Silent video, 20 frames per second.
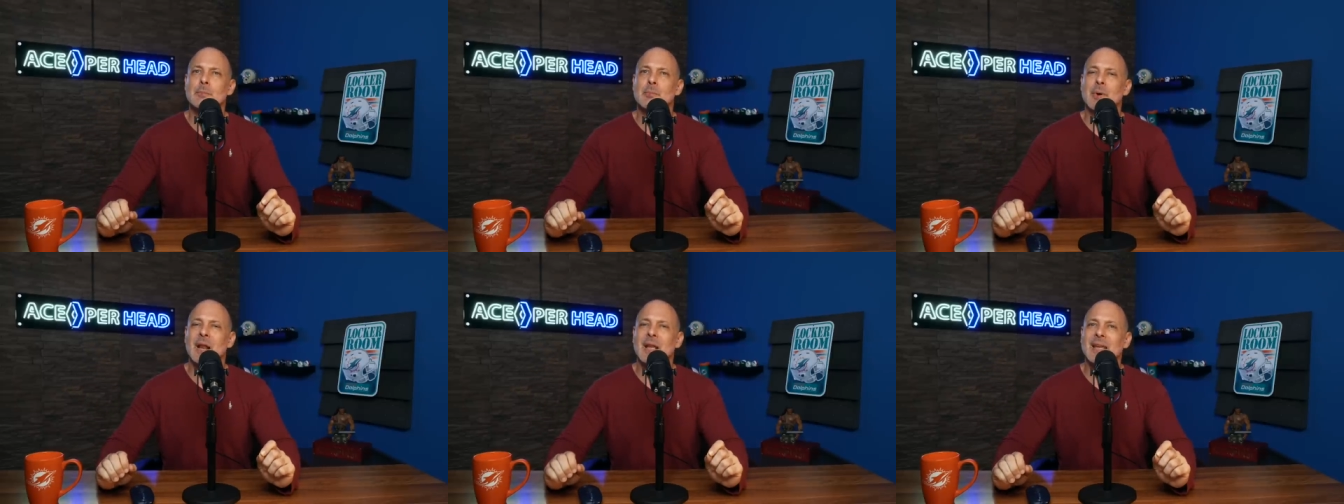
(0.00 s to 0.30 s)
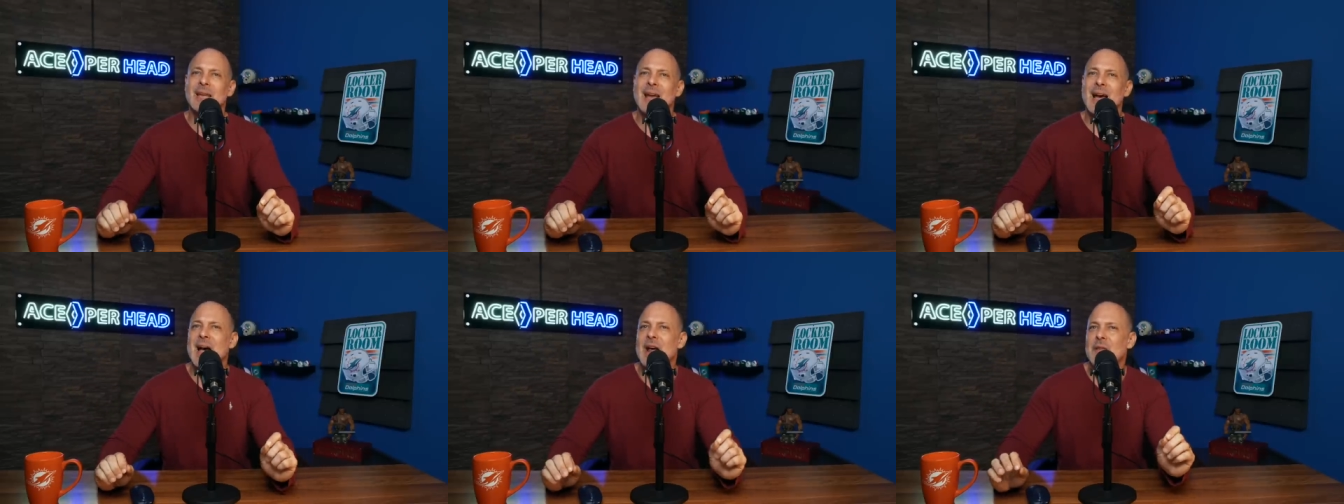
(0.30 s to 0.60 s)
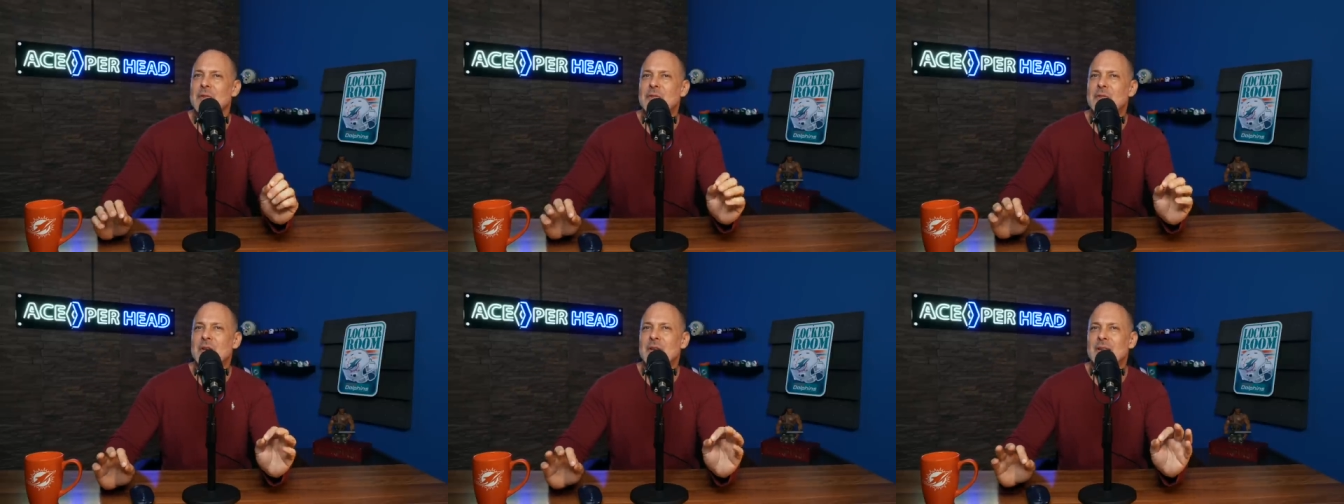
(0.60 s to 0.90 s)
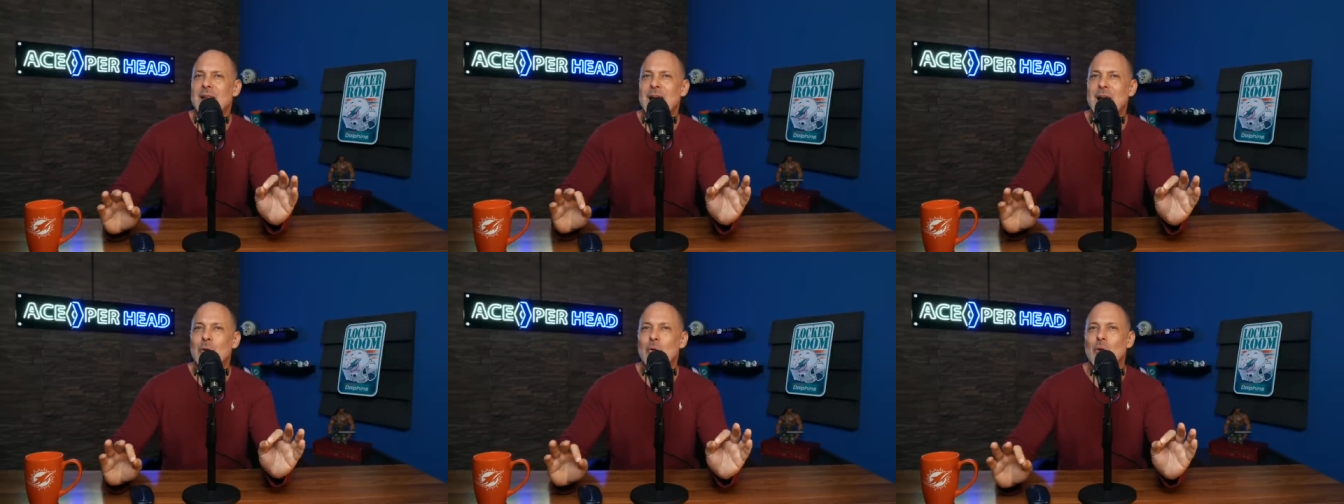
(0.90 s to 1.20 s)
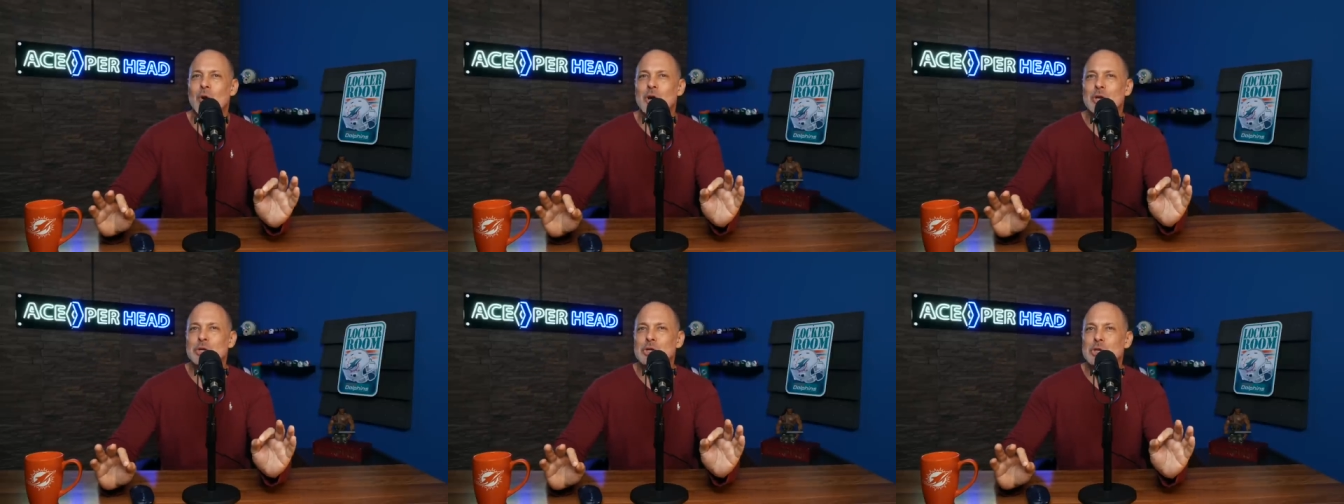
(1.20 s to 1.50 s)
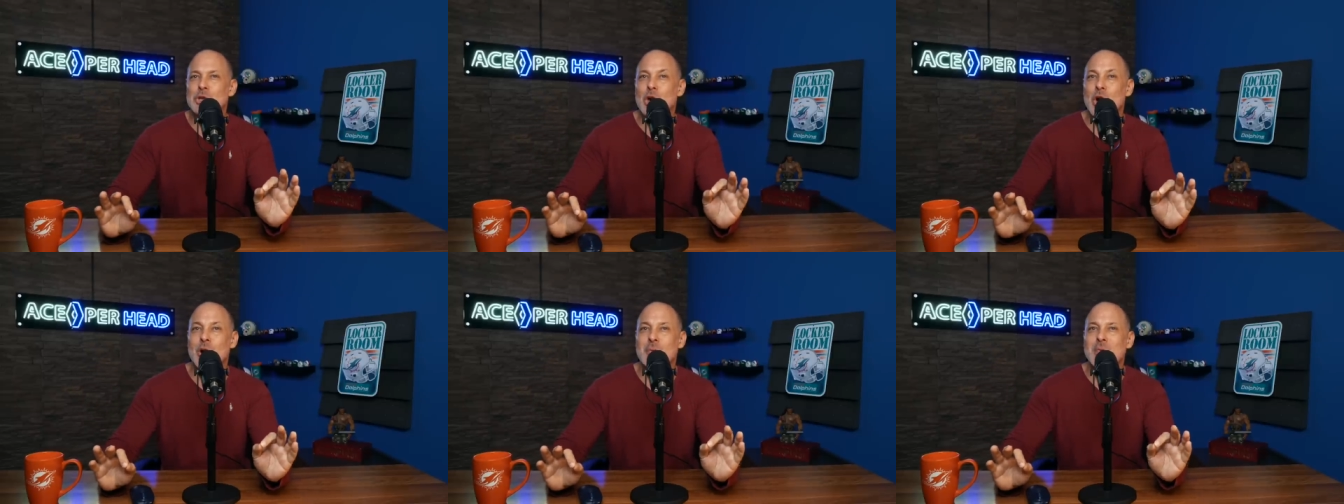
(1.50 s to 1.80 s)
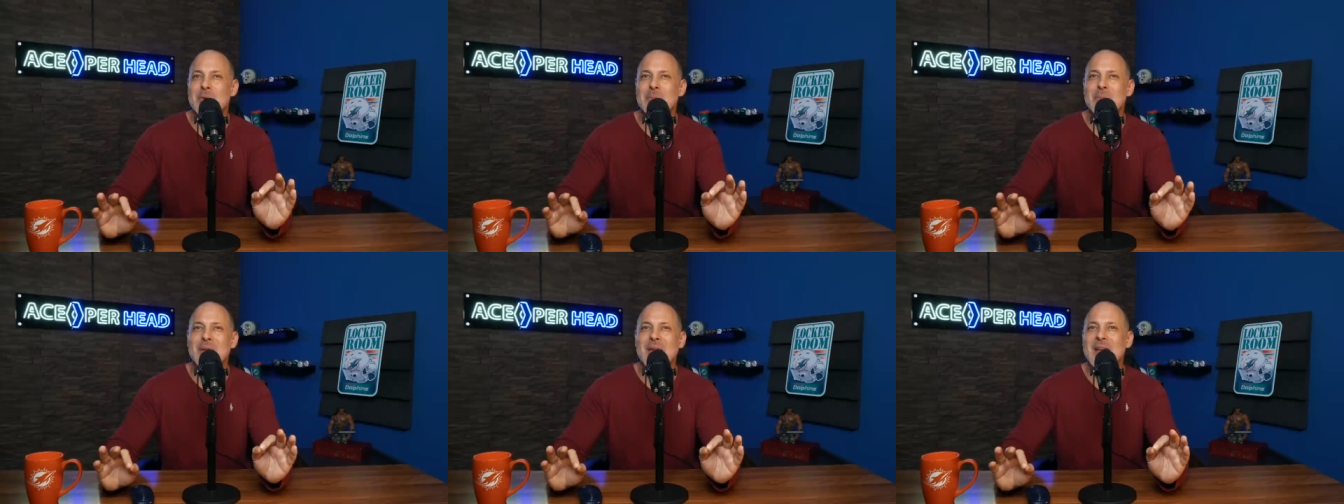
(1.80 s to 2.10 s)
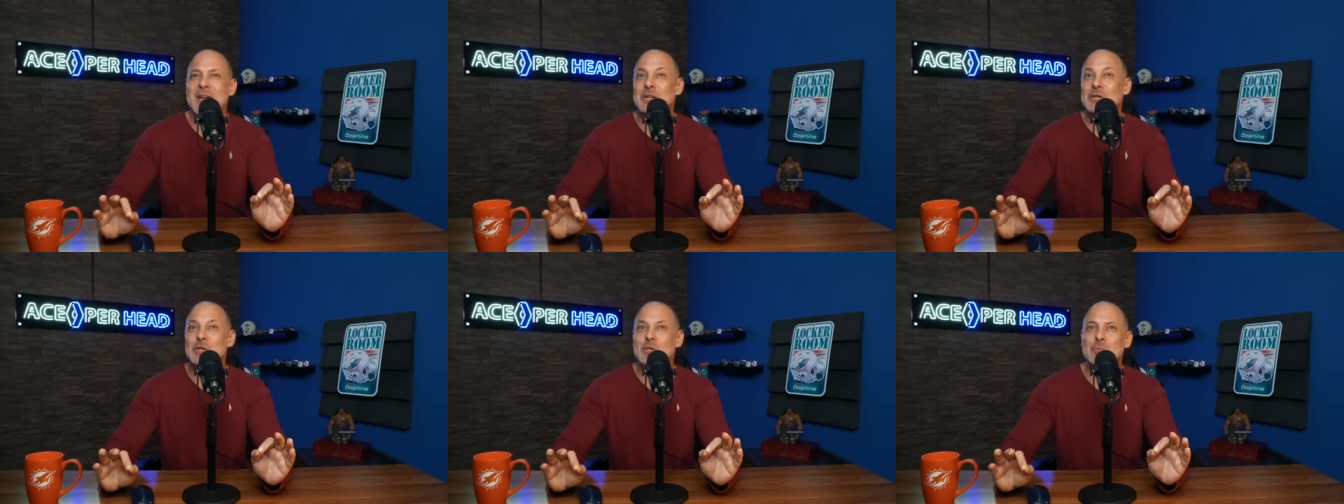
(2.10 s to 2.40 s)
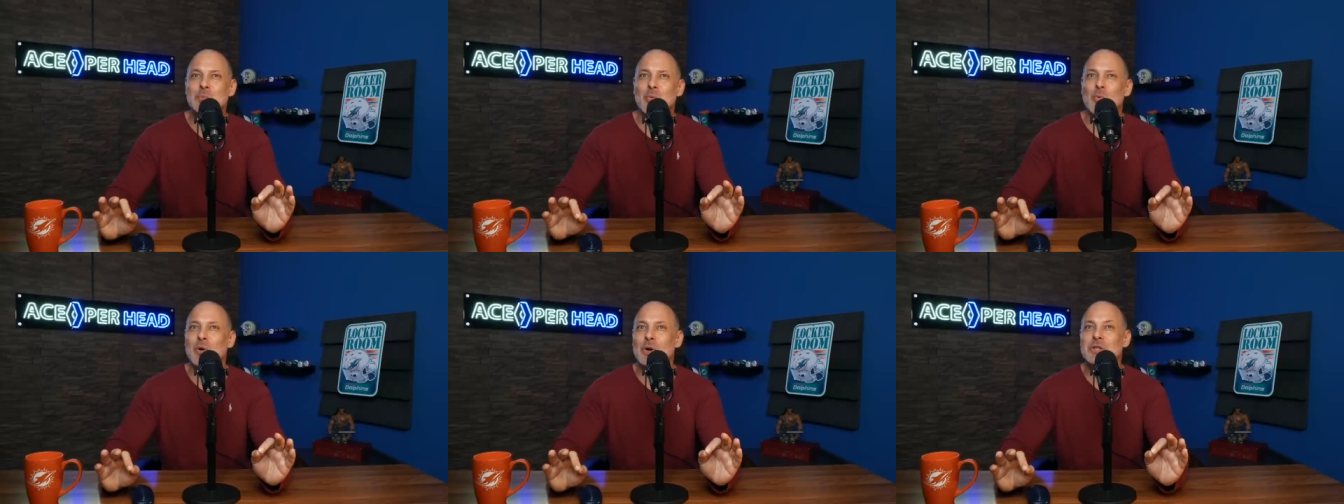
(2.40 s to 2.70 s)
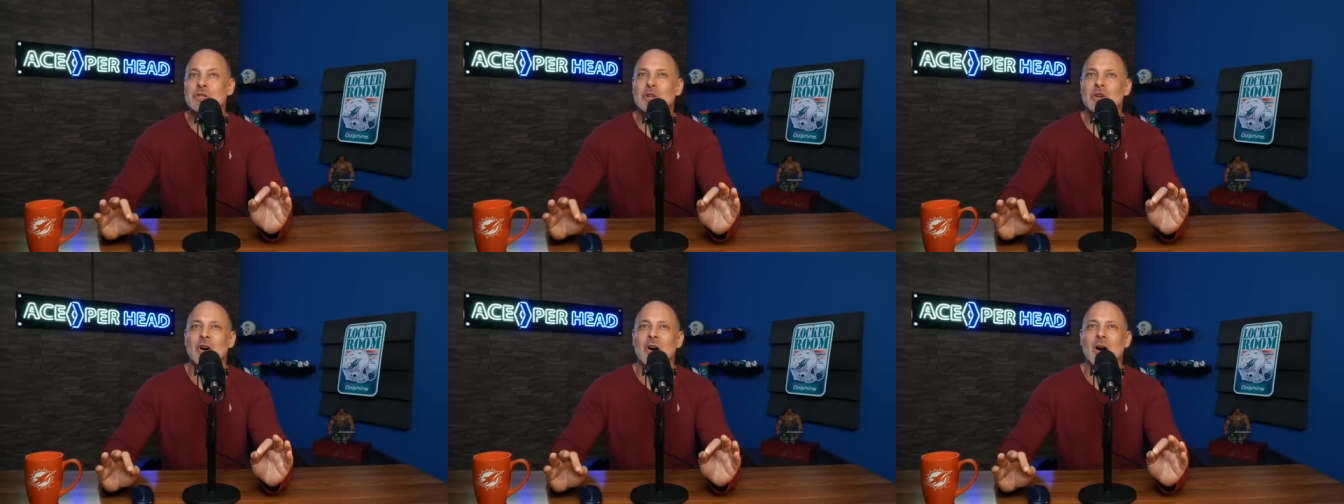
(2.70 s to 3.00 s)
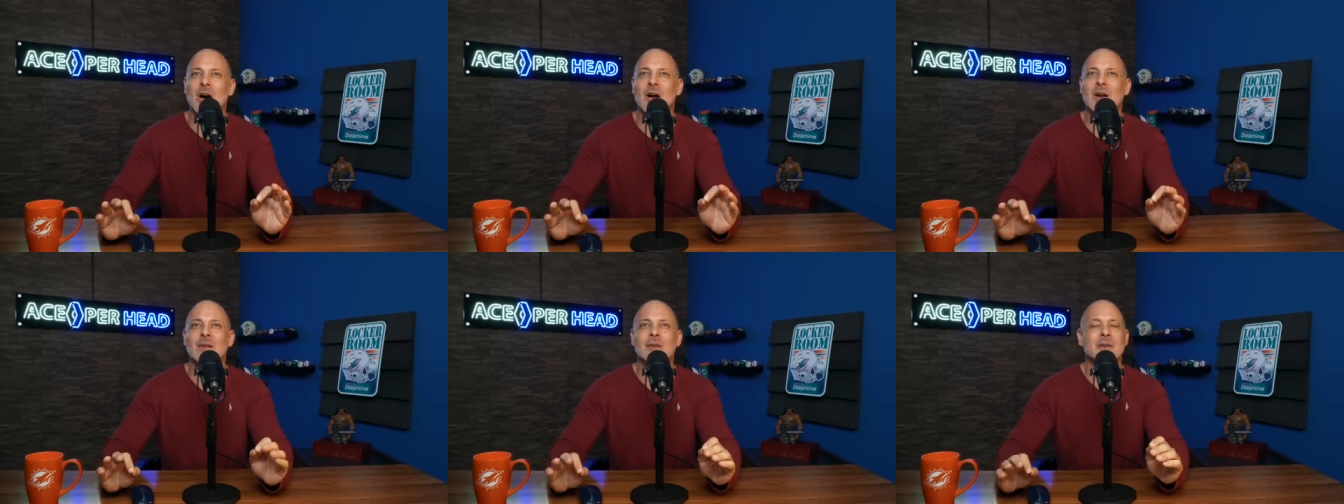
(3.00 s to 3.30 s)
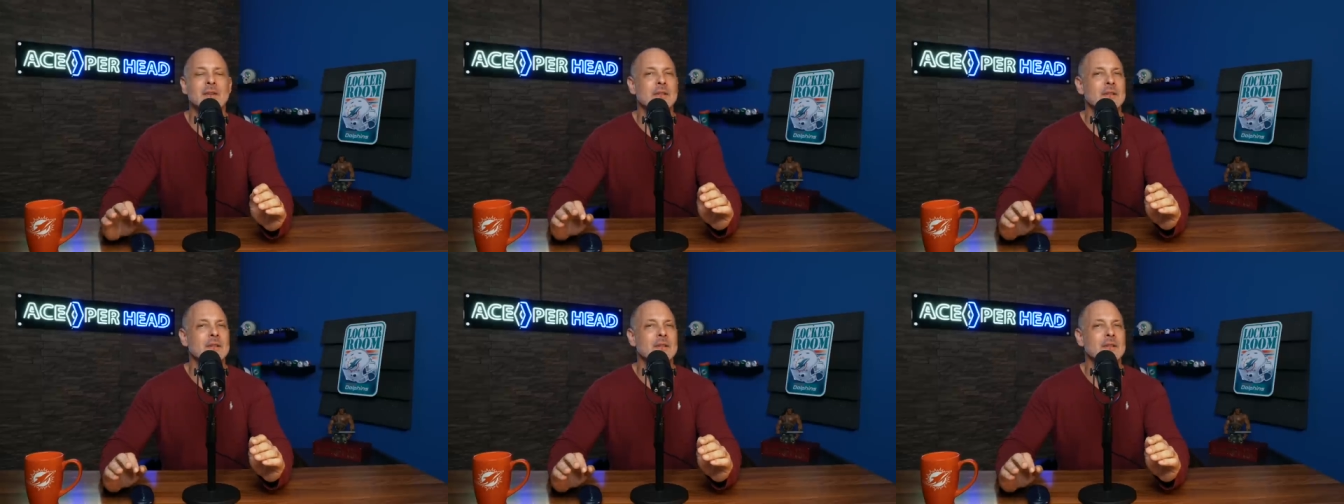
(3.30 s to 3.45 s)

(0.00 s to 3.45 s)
but I kind of feel like we're a German made sports car.